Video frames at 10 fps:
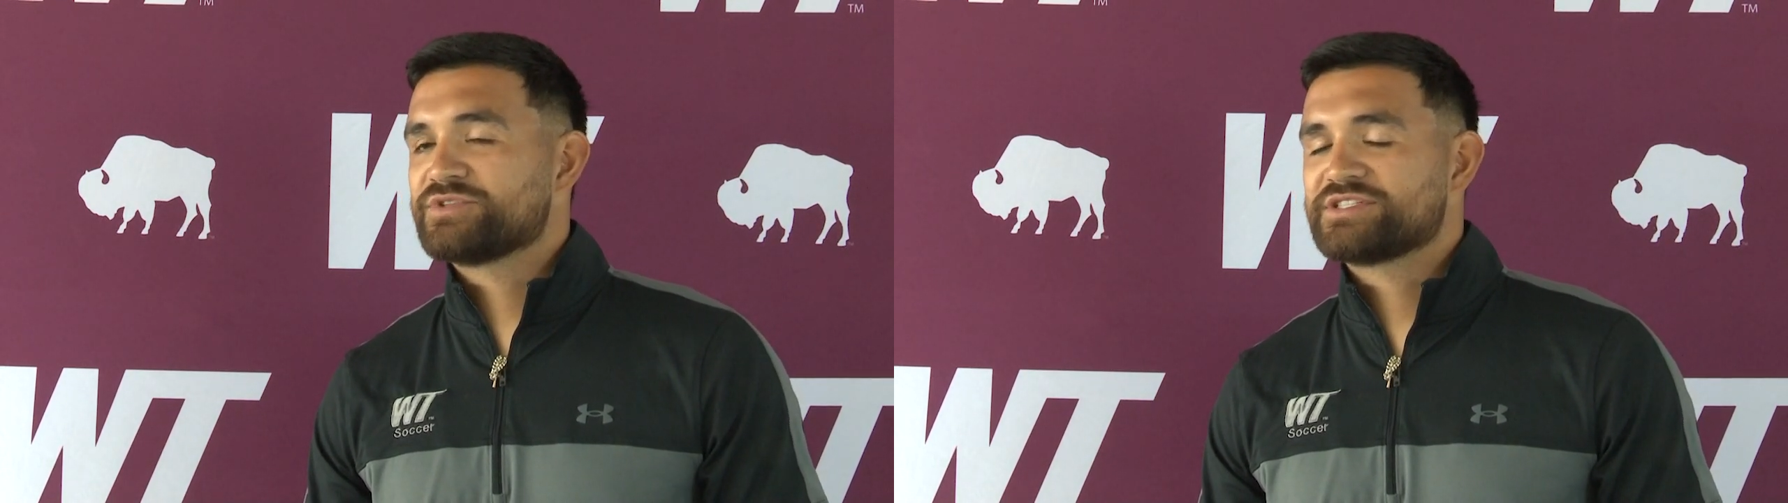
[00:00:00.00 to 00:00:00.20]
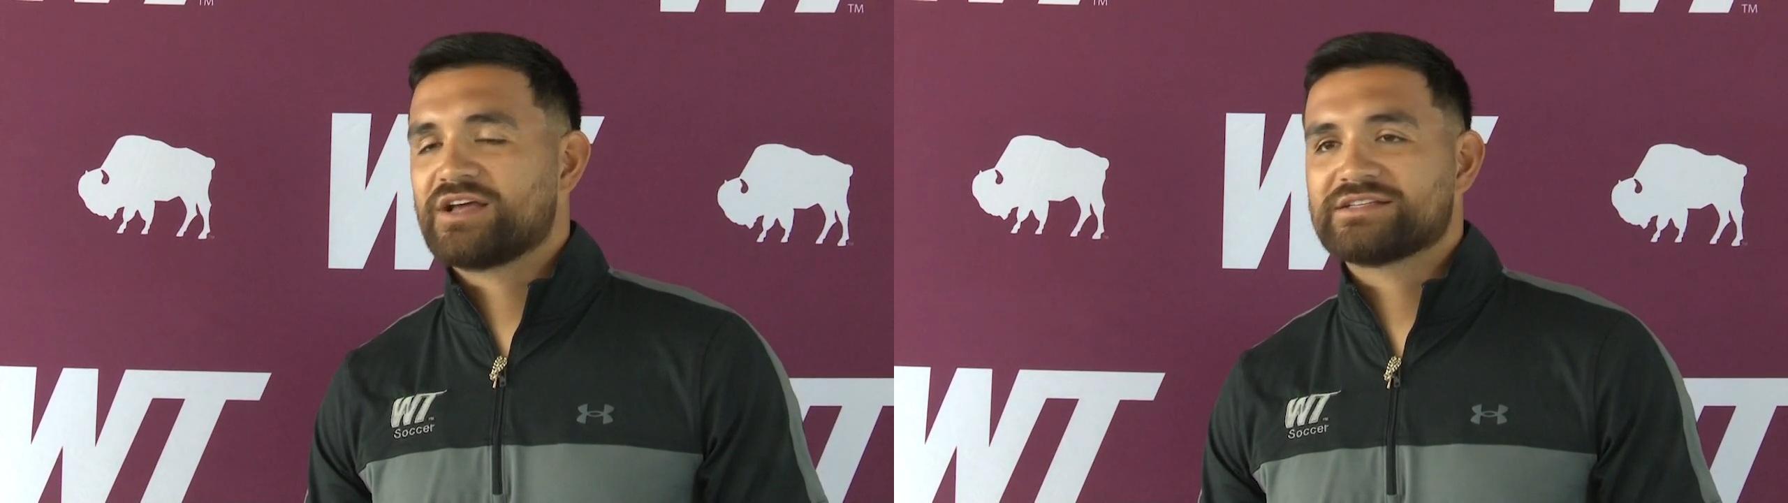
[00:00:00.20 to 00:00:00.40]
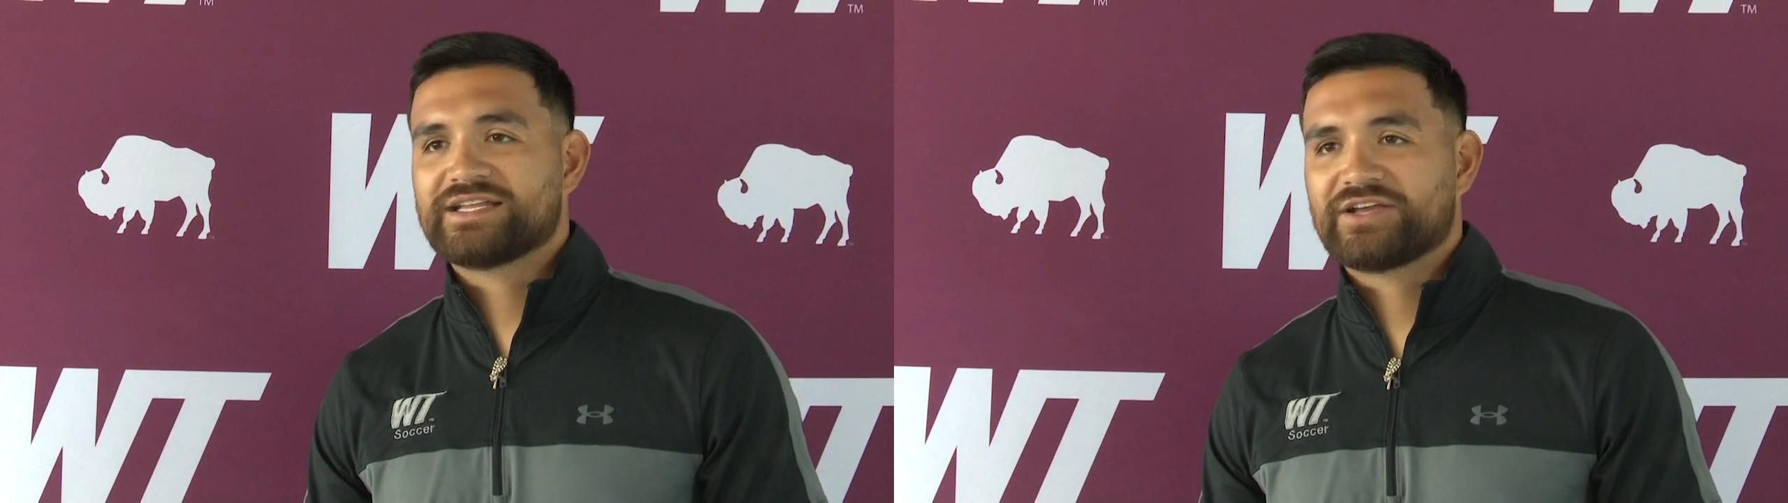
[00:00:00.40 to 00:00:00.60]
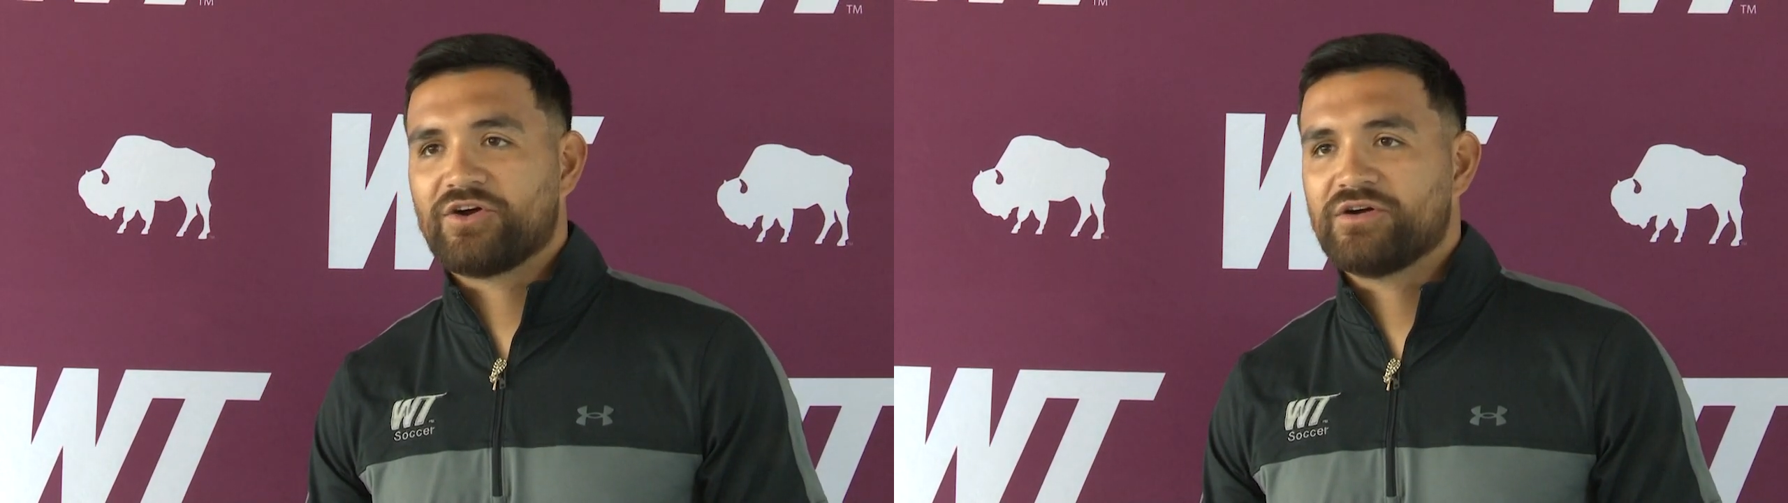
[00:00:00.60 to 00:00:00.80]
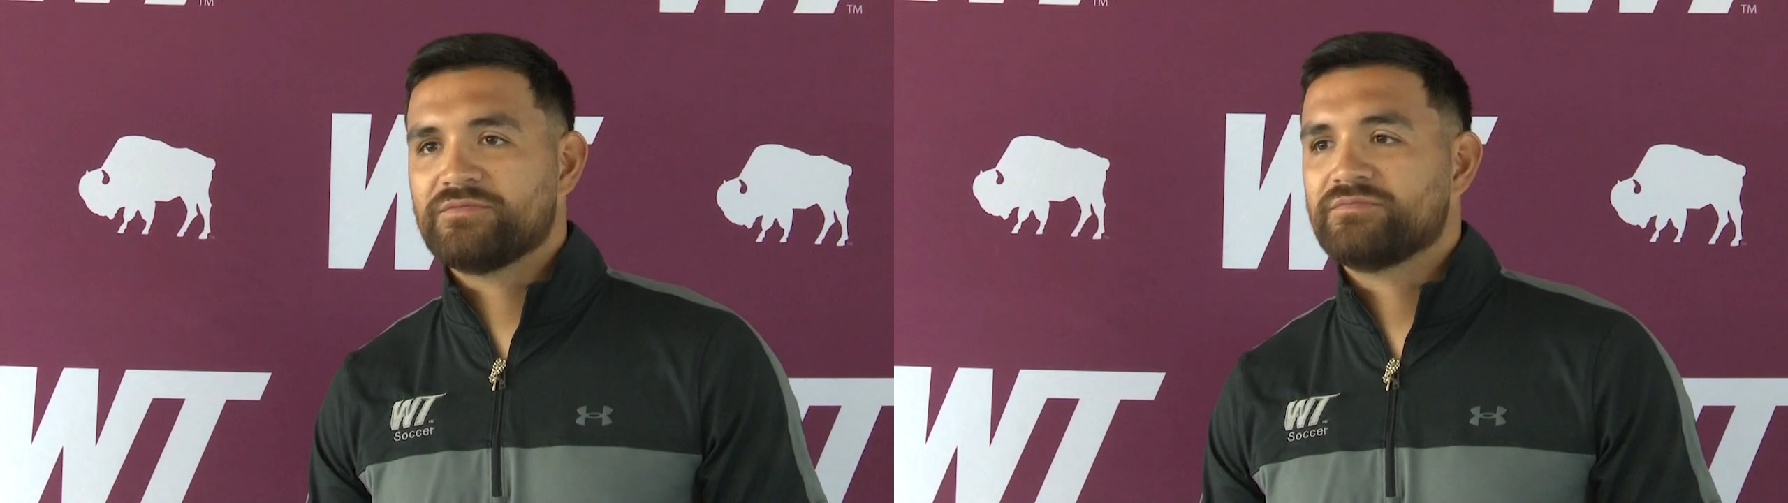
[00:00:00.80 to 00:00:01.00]
We just got to stay
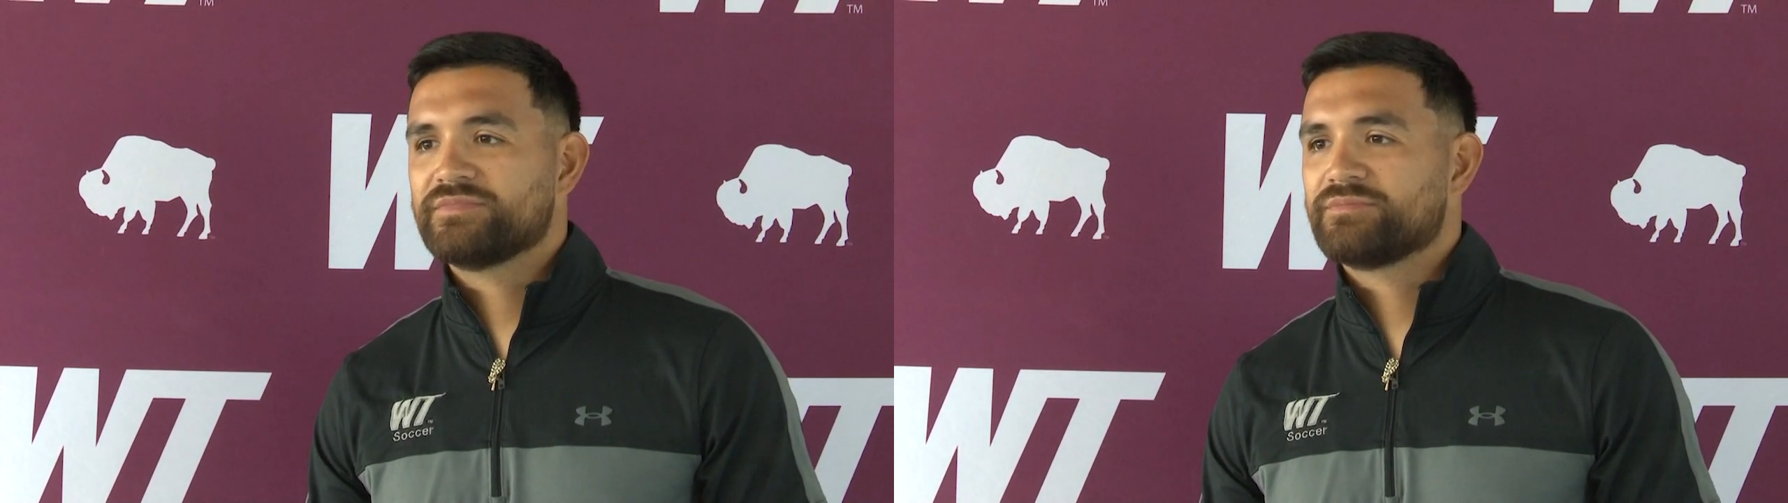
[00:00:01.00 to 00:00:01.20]
calm,